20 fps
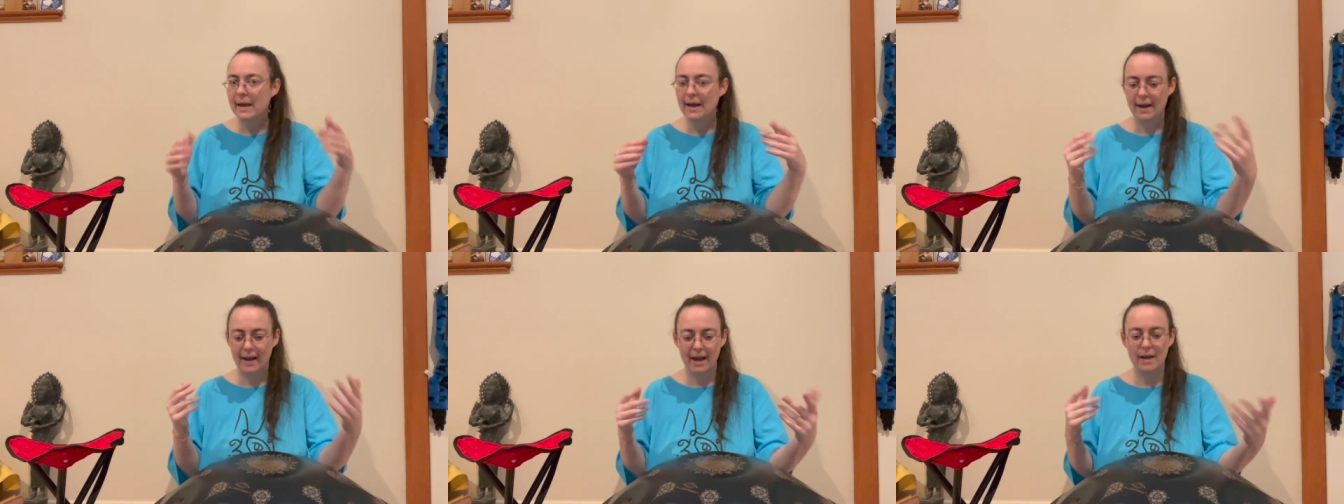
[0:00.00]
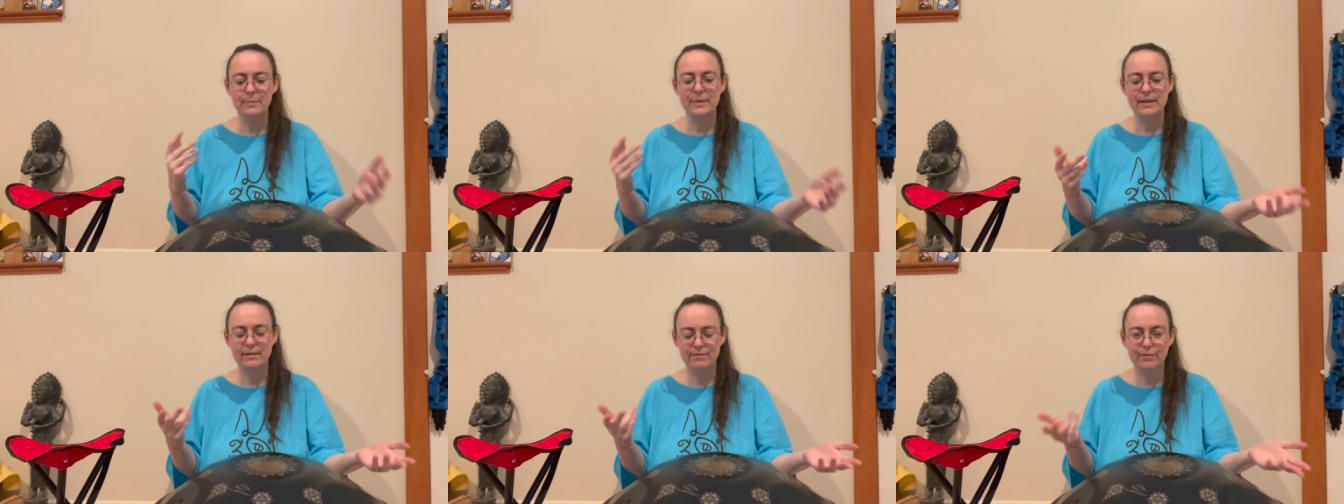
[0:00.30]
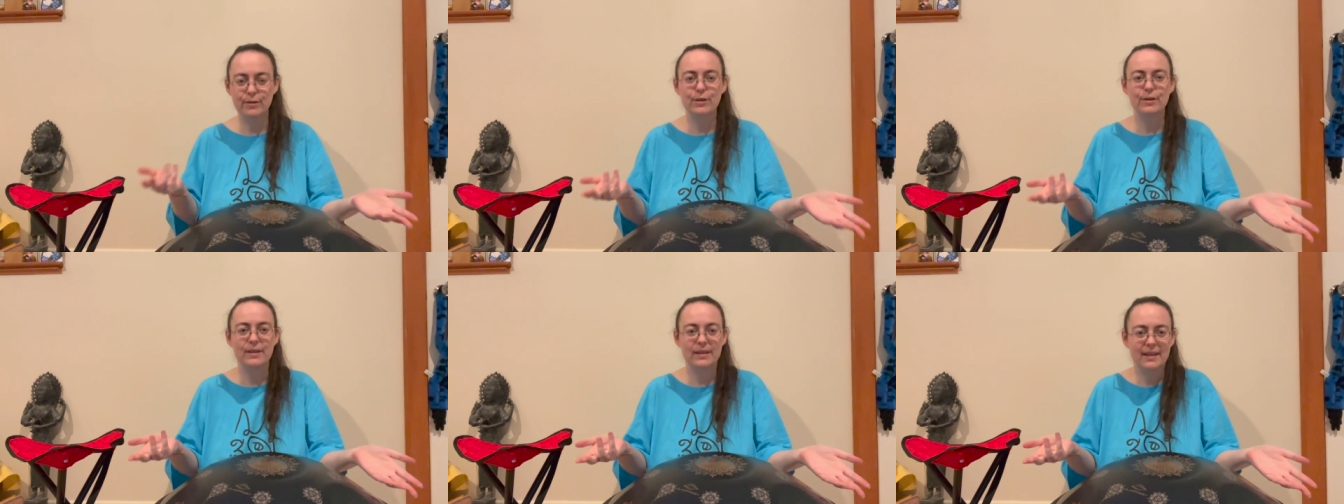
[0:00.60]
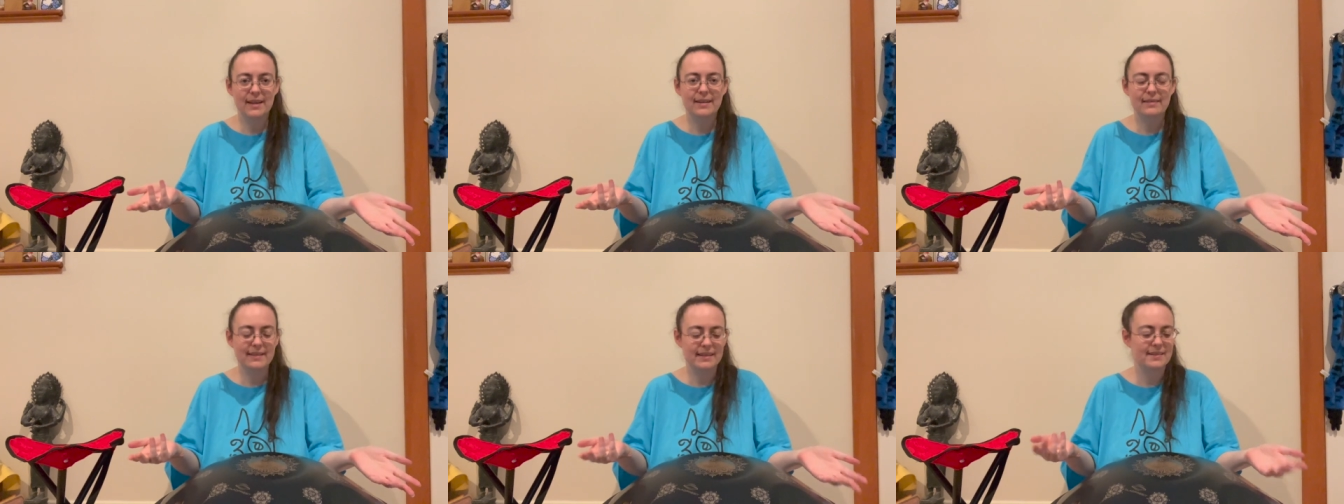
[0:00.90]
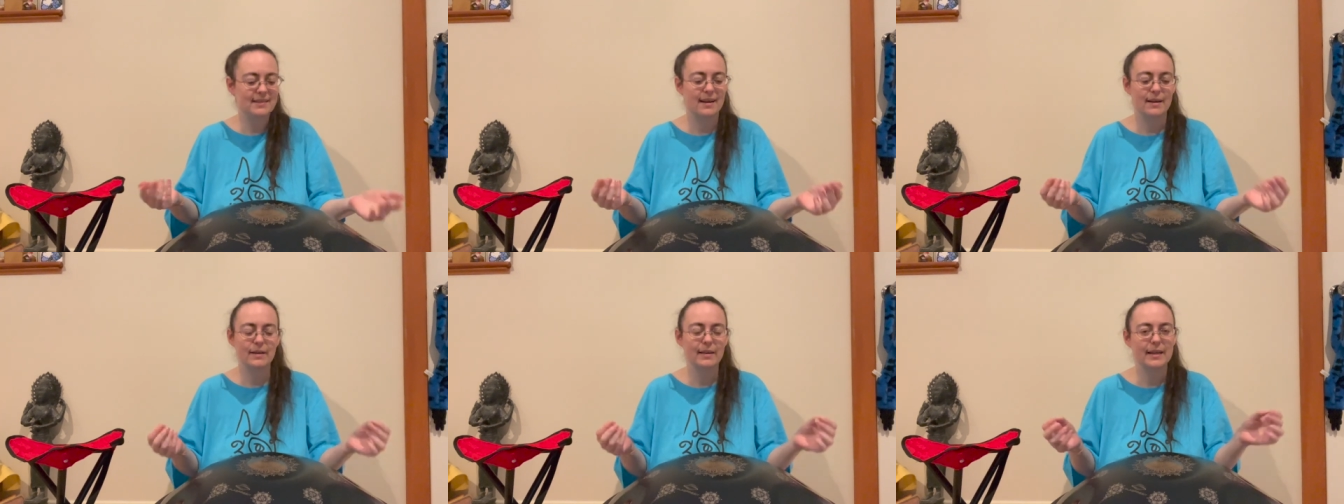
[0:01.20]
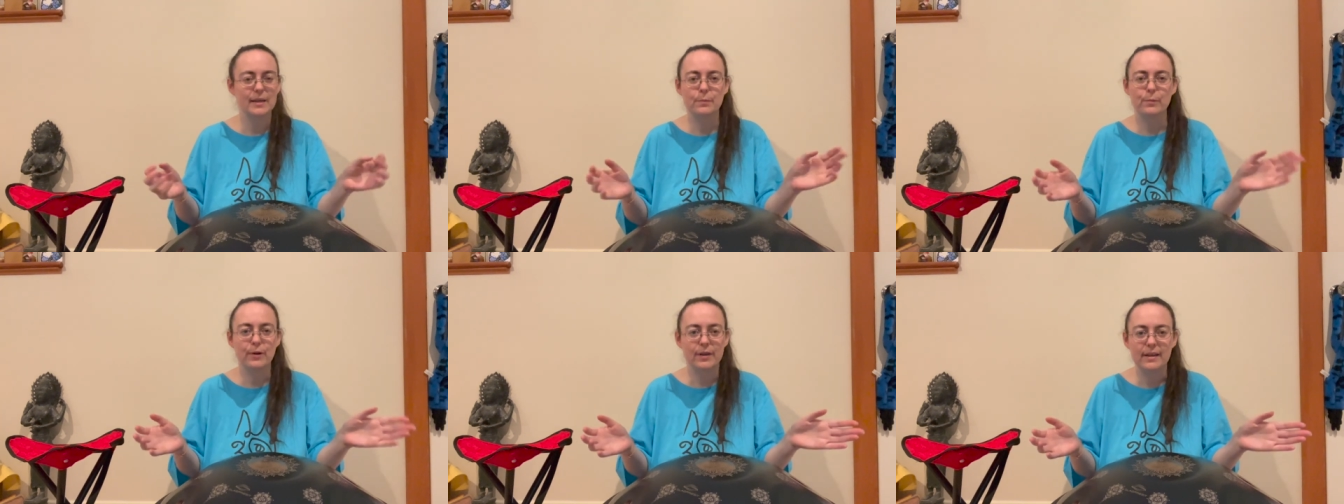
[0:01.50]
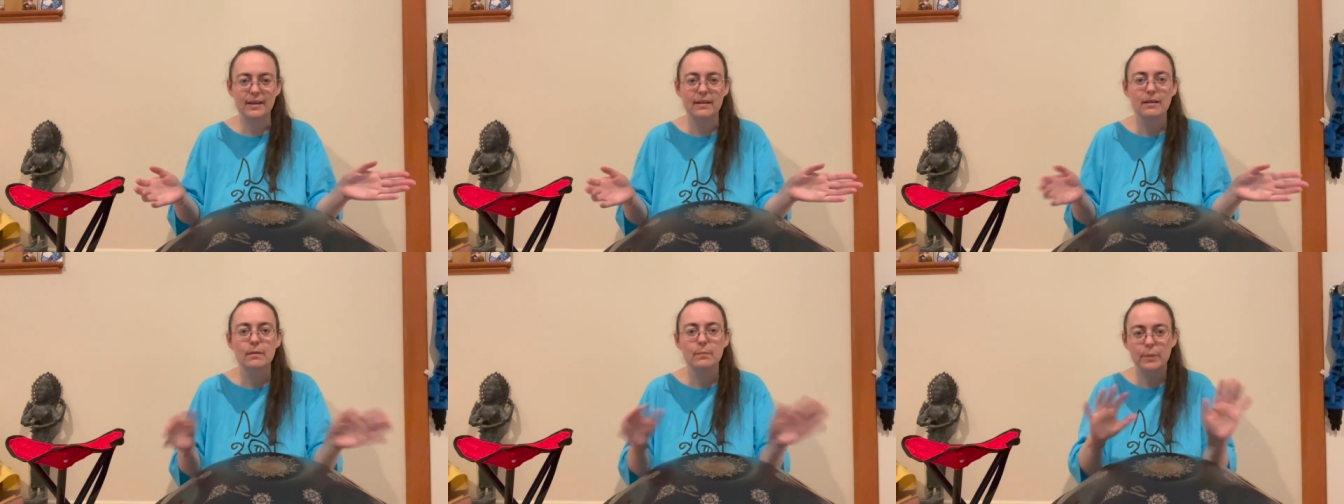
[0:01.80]
I mean for you to, that's not like
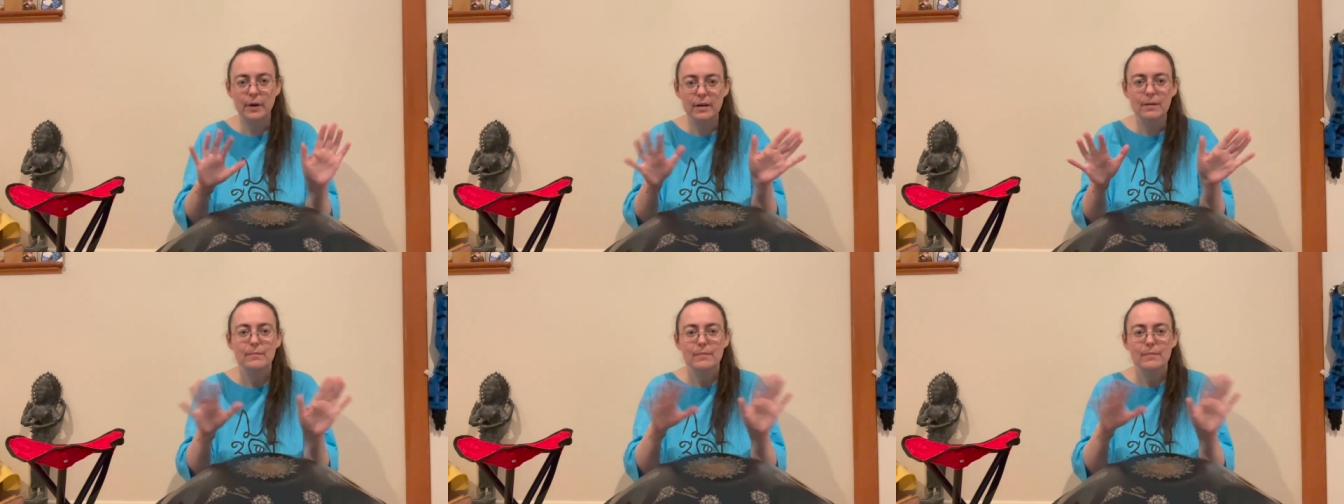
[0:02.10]
pretty, but